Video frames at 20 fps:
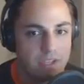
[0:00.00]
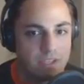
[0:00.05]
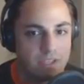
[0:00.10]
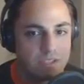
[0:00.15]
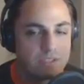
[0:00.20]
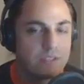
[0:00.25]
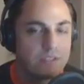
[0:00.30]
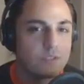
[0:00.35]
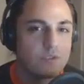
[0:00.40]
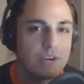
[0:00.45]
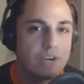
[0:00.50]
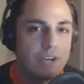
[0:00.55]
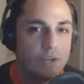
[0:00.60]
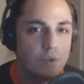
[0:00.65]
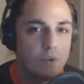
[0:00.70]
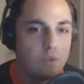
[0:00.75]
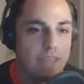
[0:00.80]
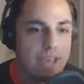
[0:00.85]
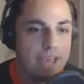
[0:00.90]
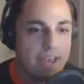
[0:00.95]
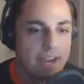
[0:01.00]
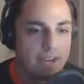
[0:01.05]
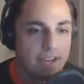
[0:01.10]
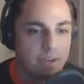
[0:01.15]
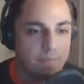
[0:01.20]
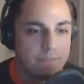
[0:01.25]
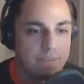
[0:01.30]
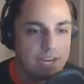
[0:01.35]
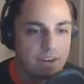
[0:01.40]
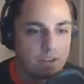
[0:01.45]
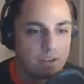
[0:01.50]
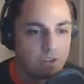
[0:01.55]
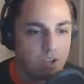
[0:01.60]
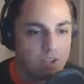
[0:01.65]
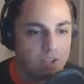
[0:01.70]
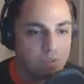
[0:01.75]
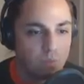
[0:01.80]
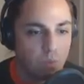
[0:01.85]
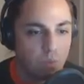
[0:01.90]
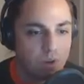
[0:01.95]
So let's try to do that. Um, Derek Law
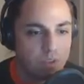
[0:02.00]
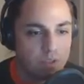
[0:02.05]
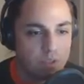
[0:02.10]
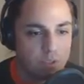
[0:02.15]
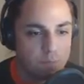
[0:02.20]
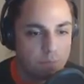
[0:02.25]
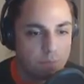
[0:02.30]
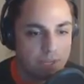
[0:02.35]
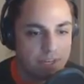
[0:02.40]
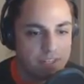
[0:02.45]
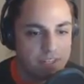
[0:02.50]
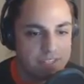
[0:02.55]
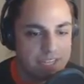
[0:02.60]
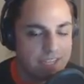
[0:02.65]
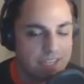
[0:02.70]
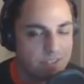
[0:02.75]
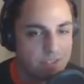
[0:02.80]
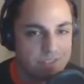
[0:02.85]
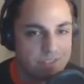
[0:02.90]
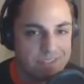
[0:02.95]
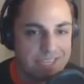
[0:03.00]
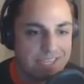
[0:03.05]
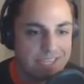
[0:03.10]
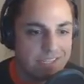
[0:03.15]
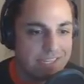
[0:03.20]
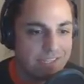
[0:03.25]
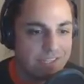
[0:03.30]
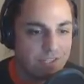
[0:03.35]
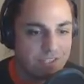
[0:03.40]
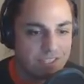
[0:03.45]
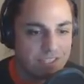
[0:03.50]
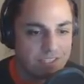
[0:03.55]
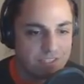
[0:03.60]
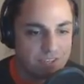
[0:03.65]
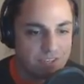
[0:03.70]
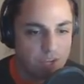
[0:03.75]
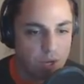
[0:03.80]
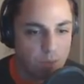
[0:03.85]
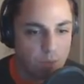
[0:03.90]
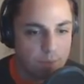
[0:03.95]
is one of those players that just he just needs to
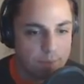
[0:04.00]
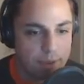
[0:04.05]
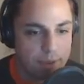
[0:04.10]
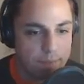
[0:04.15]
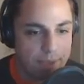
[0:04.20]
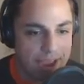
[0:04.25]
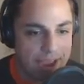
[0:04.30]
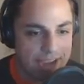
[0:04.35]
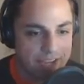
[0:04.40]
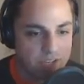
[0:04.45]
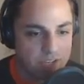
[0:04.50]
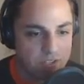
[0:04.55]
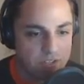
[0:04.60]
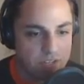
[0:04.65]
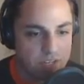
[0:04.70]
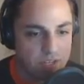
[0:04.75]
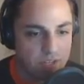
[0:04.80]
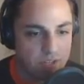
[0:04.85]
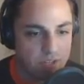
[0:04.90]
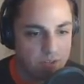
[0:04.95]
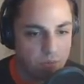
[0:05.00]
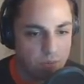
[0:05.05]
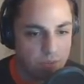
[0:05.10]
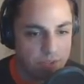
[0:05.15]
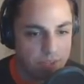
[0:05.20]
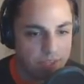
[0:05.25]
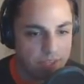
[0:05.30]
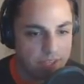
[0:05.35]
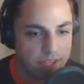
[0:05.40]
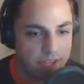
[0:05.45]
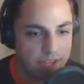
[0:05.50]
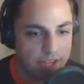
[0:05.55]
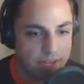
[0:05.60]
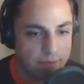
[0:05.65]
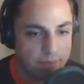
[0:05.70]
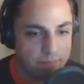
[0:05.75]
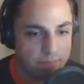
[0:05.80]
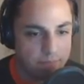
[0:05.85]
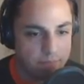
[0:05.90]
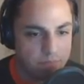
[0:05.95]
go. We might package deal with
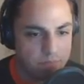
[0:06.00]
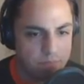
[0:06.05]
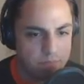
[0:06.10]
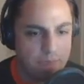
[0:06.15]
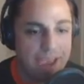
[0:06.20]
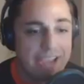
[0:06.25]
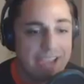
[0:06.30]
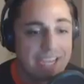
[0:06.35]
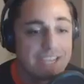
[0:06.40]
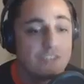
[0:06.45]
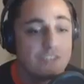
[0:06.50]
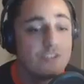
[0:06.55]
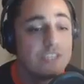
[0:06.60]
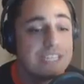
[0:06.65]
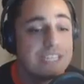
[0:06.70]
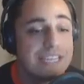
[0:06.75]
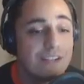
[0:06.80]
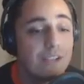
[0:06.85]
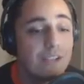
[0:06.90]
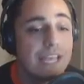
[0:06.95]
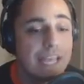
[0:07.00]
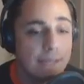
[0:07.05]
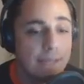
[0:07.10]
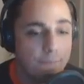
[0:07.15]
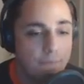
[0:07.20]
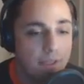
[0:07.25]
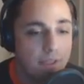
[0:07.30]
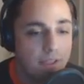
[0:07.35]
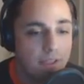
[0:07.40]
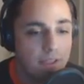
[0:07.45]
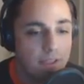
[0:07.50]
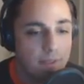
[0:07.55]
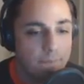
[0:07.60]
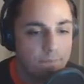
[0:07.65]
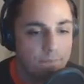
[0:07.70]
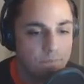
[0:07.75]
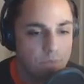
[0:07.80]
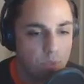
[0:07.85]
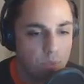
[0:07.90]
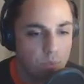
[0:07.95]
um, package deal him
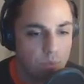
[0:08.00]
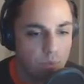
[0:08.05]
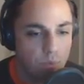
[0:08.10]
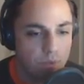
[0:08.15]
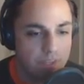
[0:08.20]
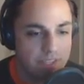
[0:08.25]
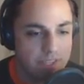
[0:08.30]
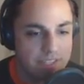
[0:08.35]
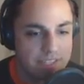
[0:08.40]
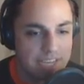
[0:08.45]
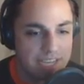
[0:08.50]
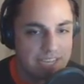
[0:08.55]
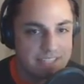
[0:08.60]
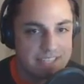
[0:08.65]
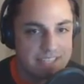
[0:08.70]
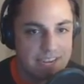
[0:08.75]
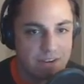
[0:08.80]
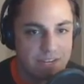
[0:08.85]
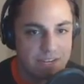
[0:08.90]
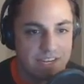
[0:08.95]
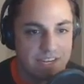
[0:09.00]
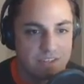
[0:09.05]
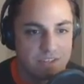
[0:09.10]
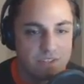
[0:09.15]
with one of these guys down here.